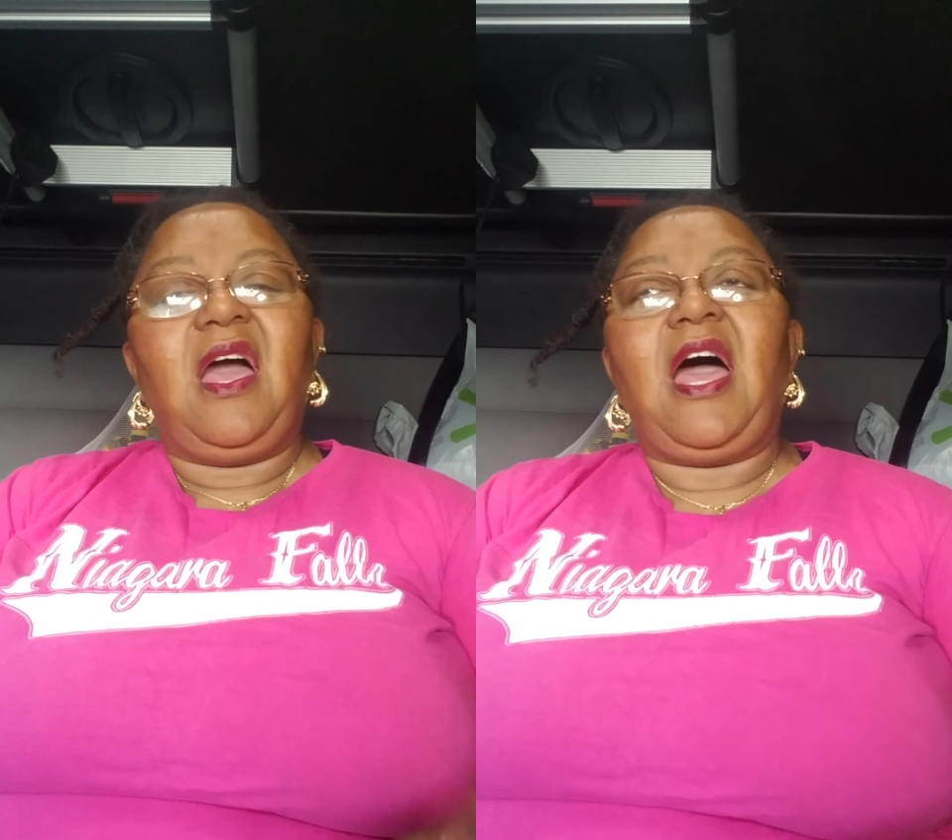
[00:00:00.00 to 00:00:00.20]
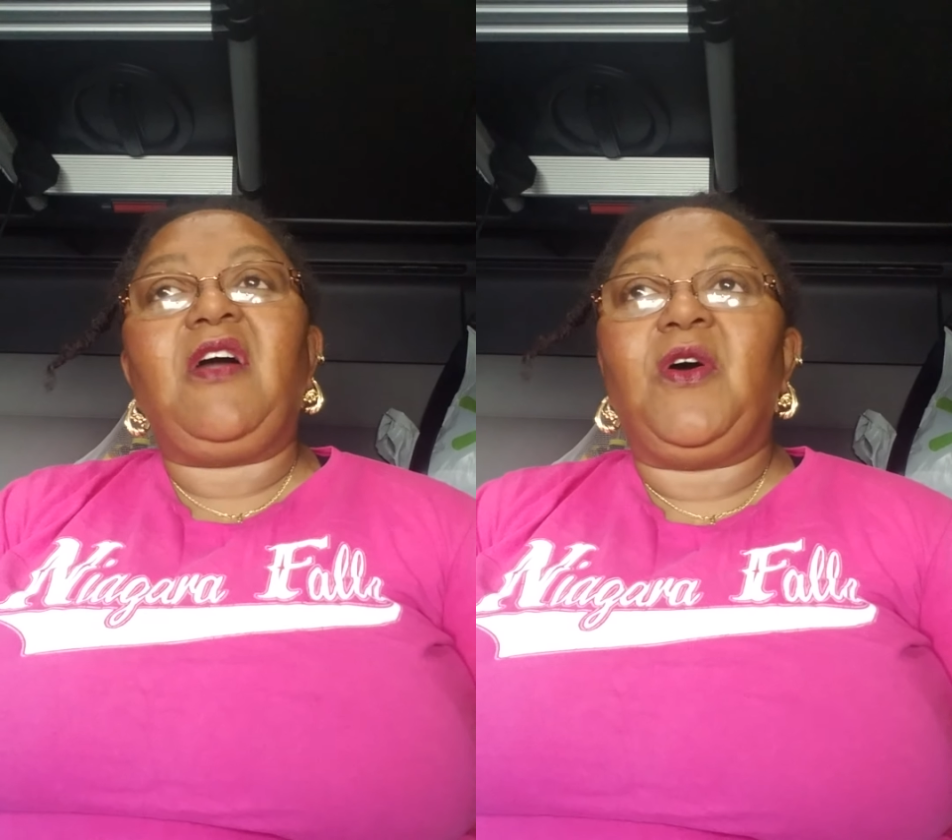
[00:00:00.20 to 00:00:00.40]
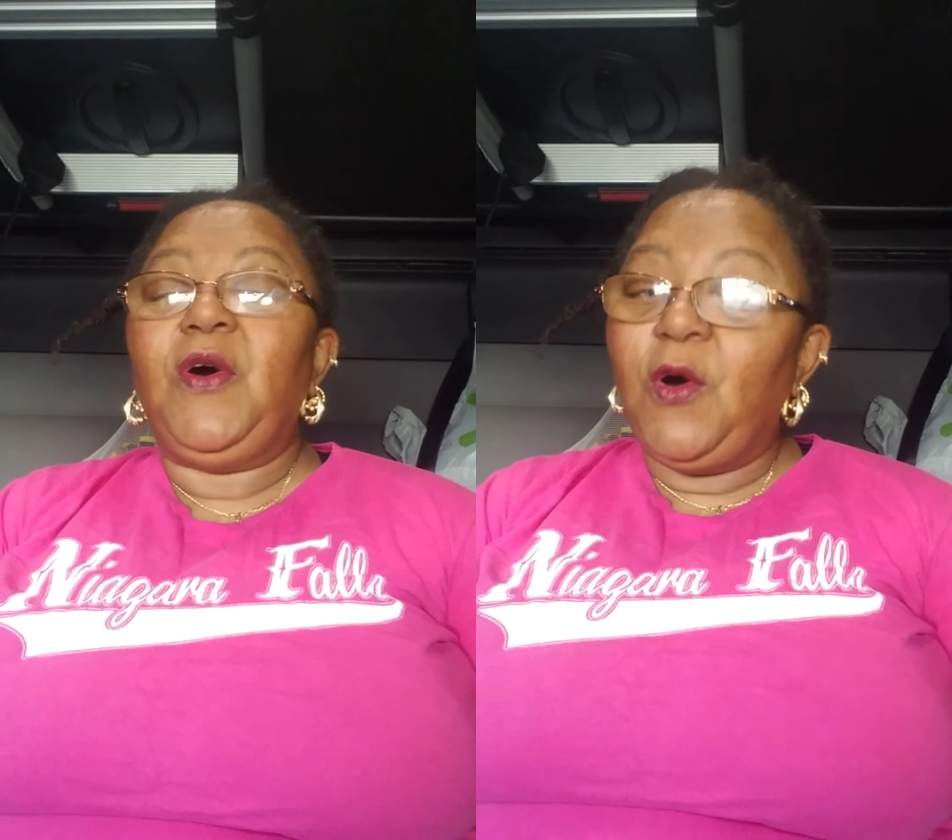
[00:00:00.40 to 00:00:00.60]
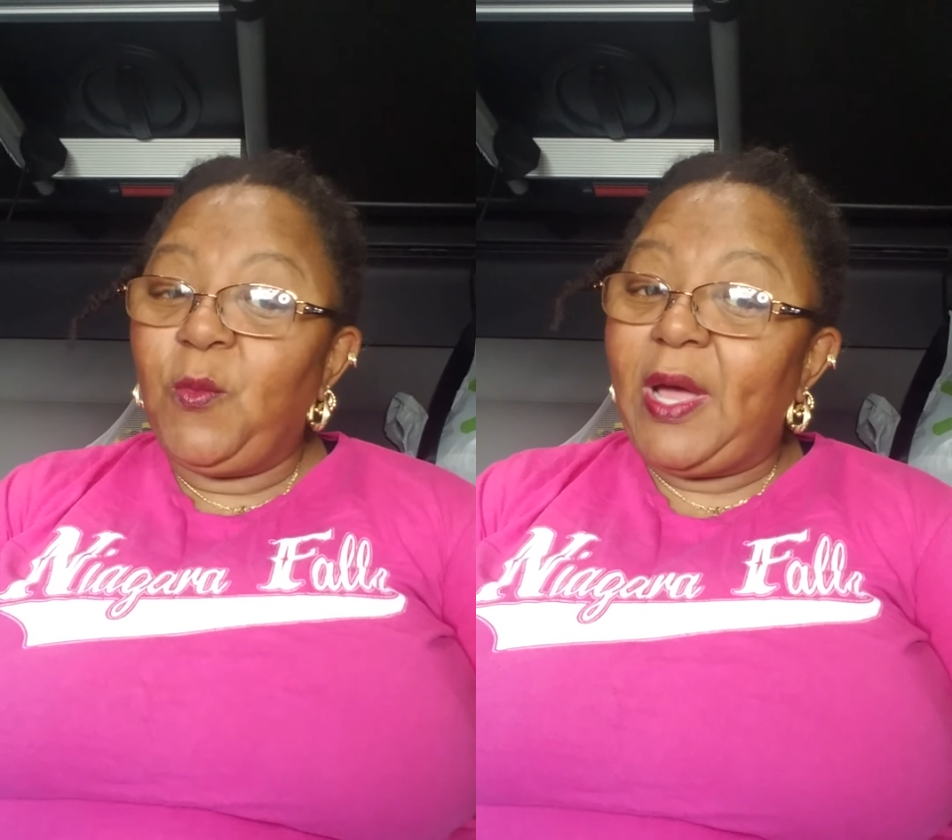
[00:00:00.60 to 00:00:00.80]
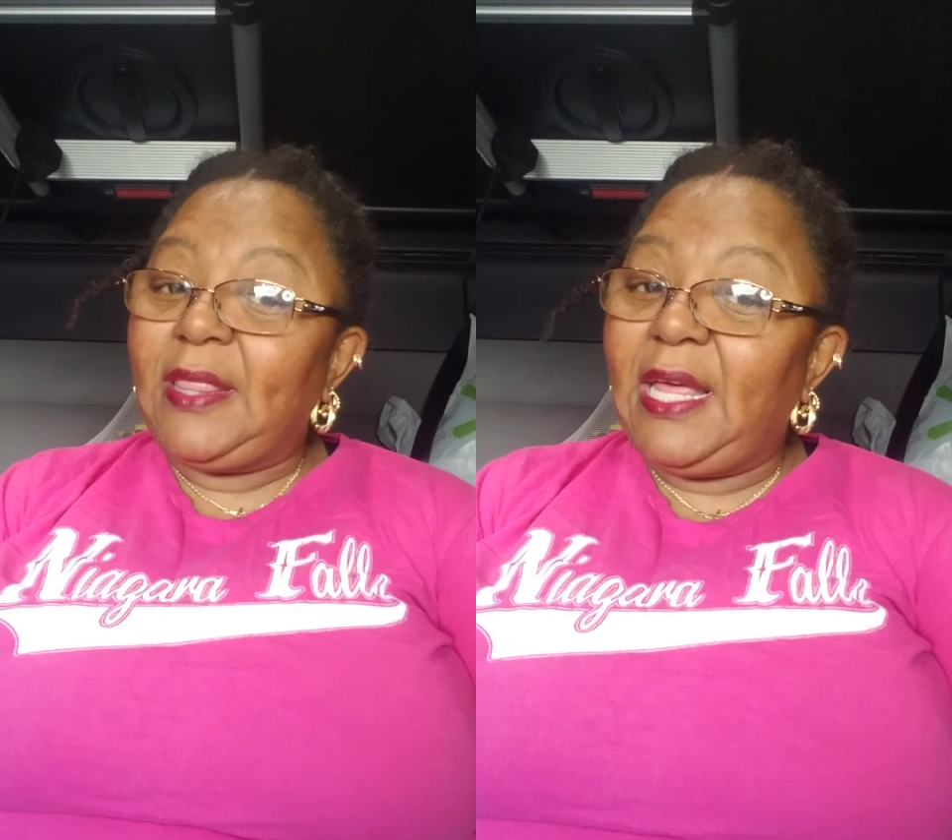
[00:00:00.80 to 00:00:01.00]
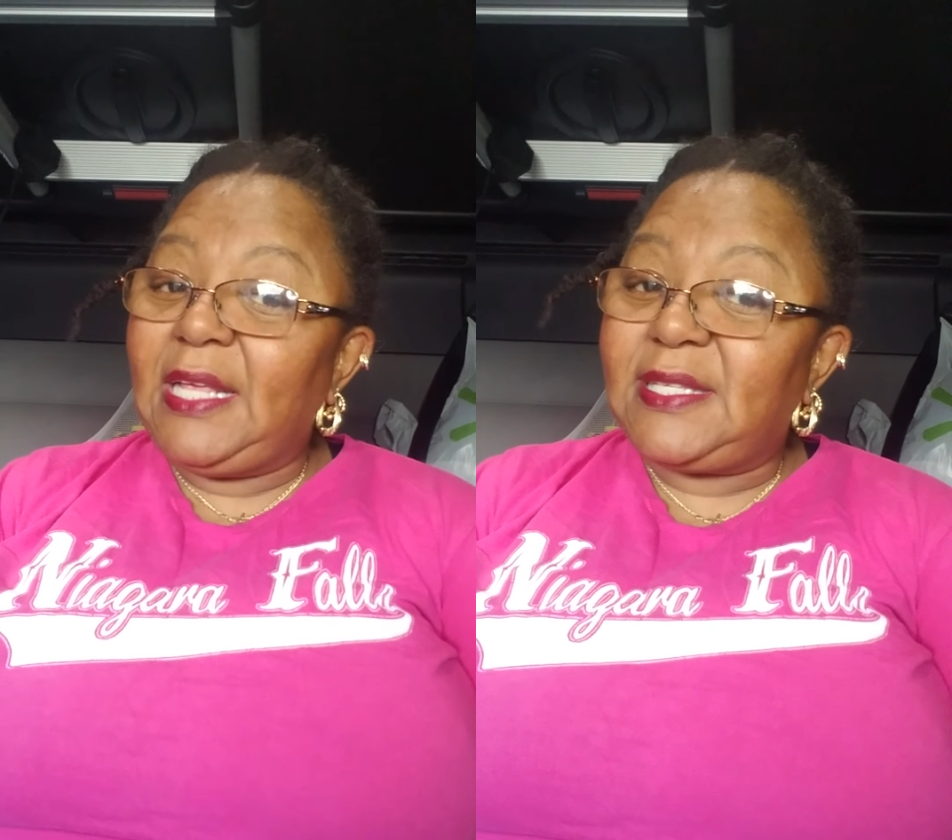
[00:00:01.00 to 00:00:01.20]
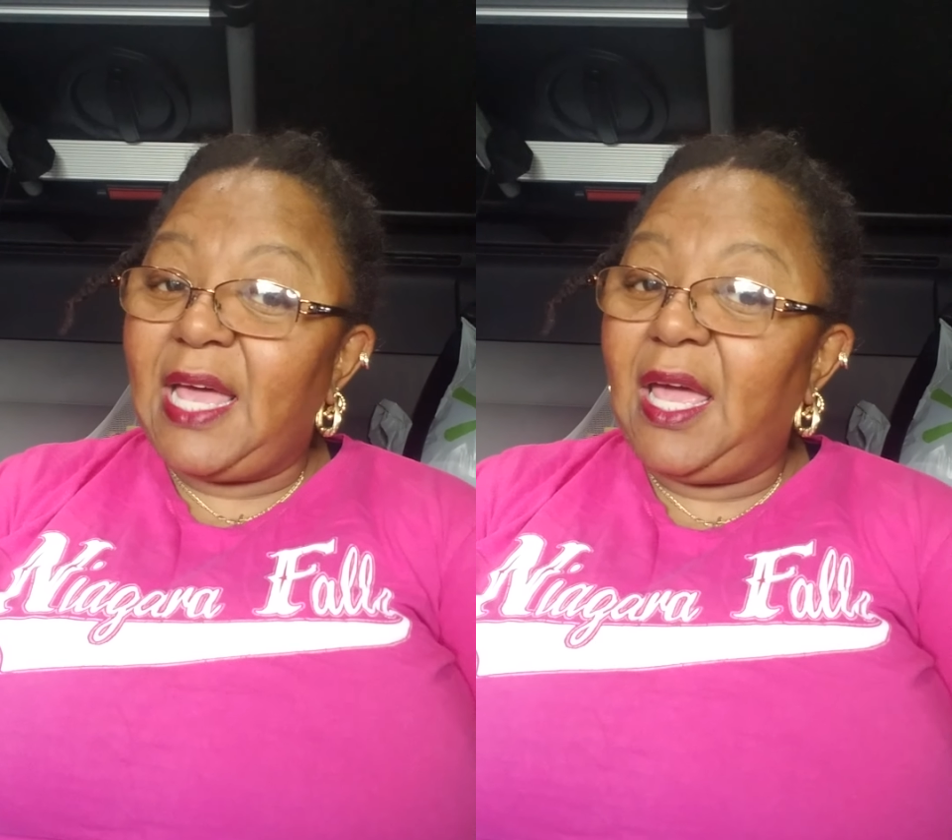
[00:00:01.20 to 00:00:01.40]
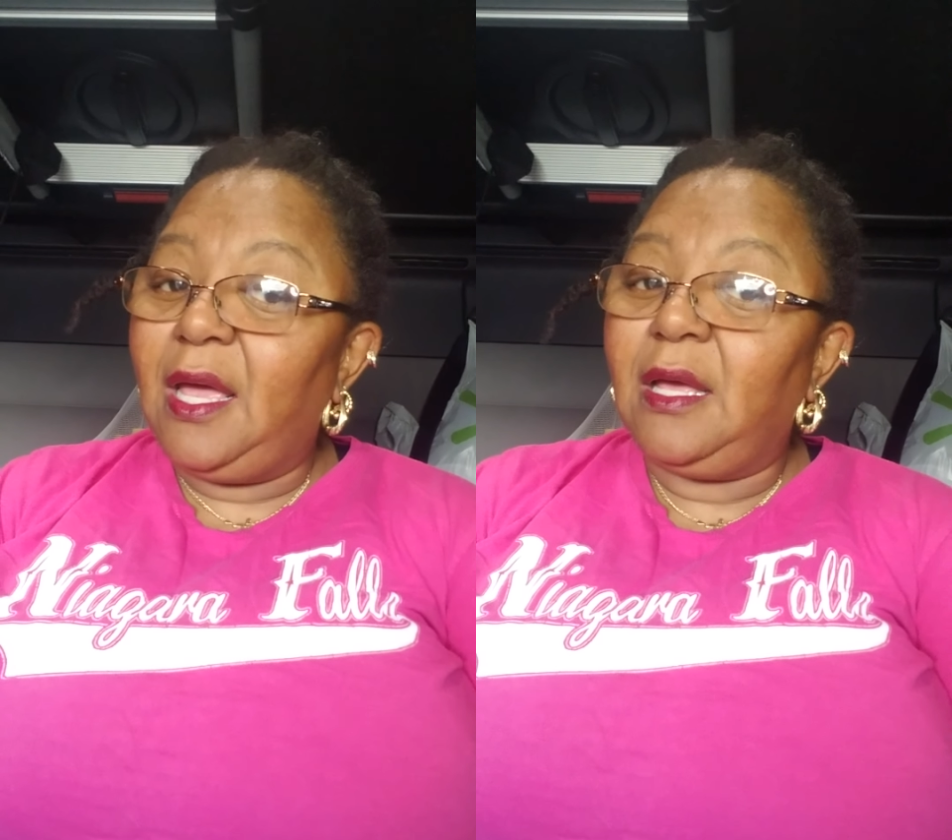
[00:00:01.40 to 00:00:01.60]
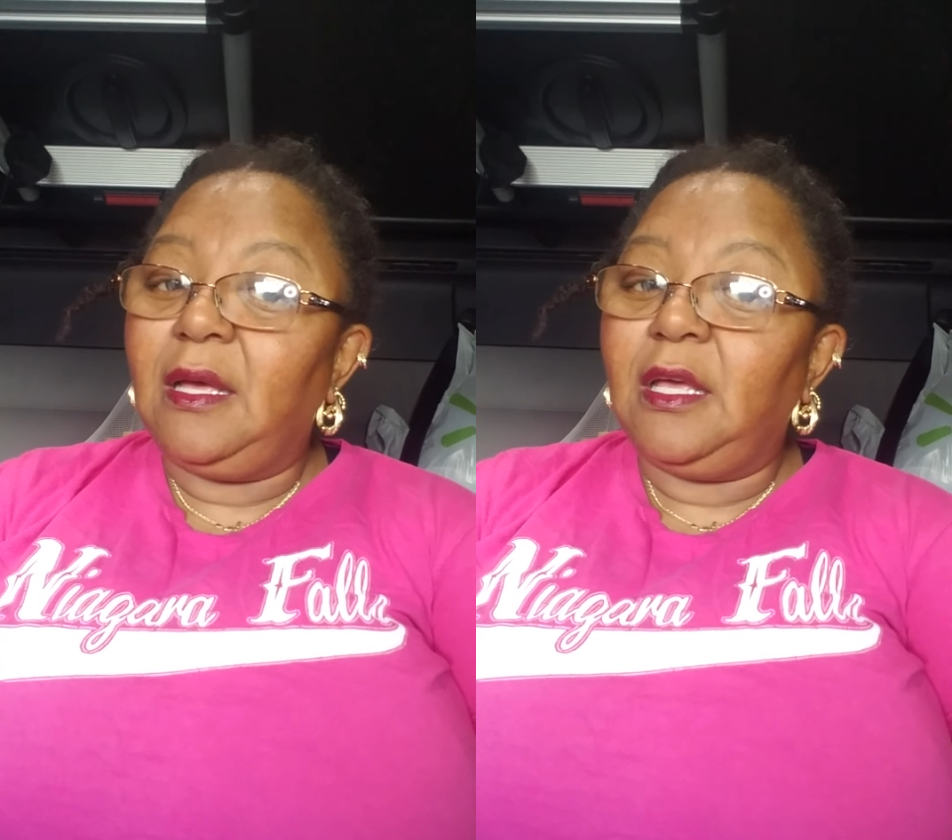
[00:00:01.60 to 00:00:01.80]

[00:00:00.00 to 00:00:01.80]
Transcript: I go home when they say,